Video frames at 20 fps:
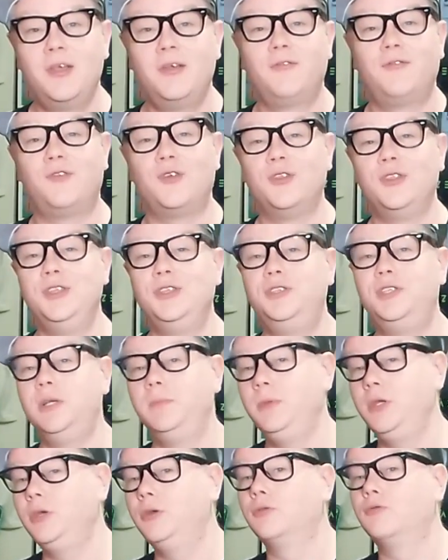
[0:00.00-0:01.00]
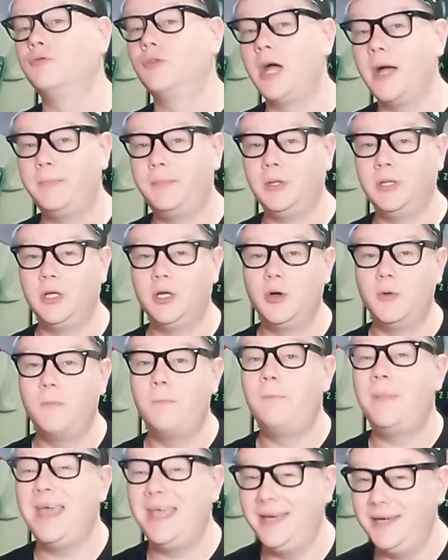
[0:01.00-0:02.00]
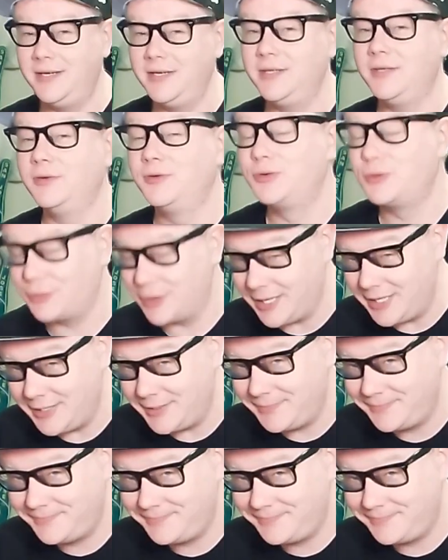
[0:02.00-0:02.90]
for the Jimmy Garoppolo pending trade.